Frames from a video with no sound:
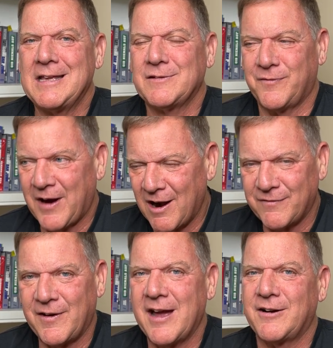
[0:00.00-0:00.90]
He's a
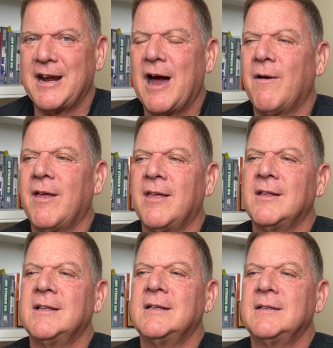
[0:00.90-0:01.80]
firefighter now,
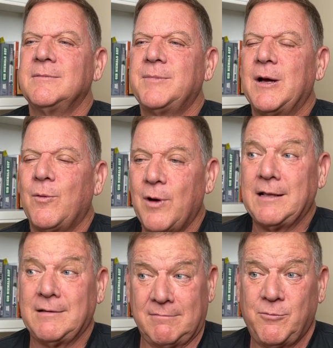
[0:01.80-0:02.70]
but
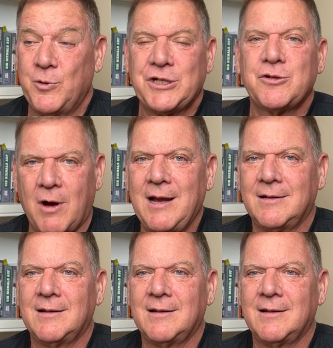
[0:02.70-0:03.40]
which is great.